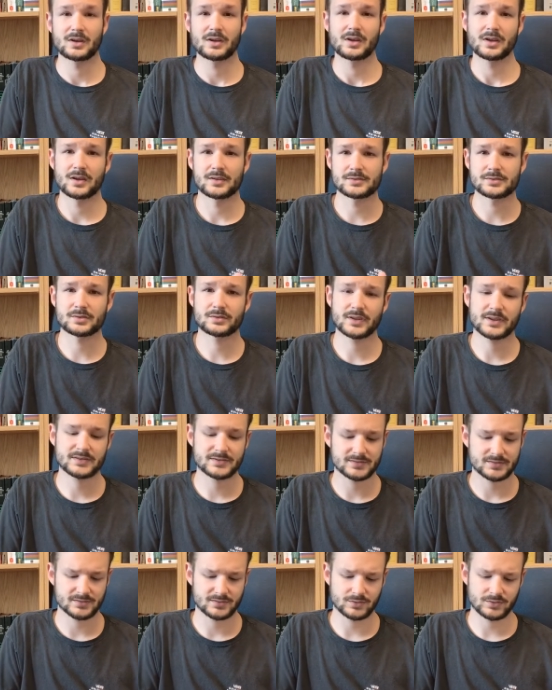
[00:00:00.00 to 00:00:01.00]
And so
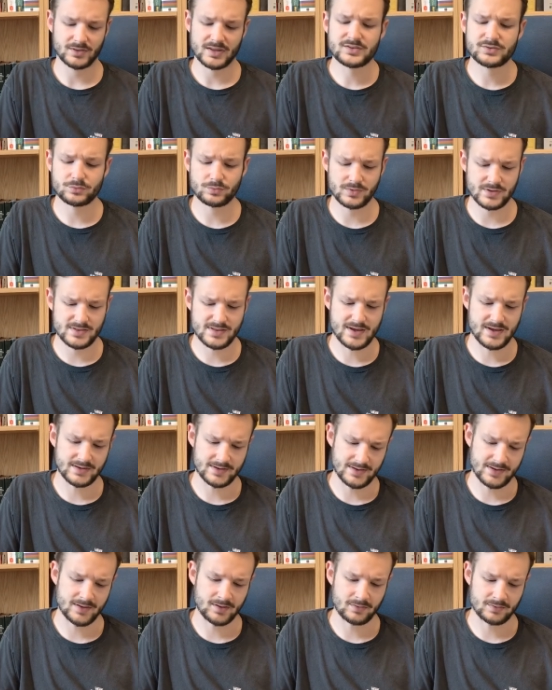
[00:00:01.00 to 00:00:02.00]
let's read that
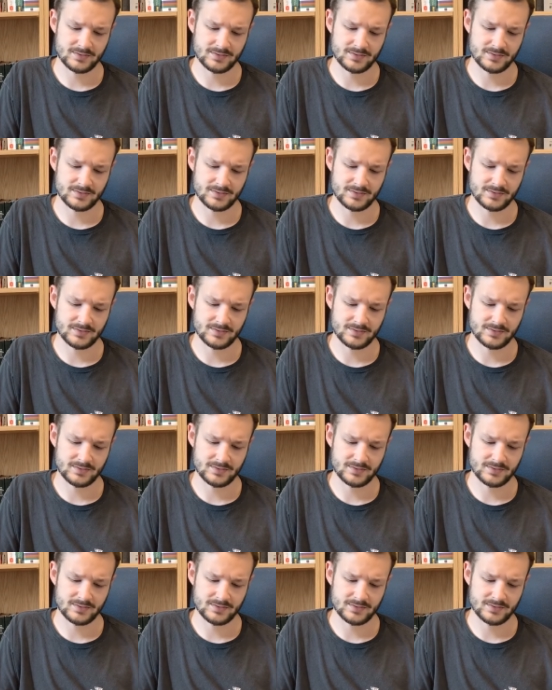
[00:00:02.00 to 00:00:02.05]
now.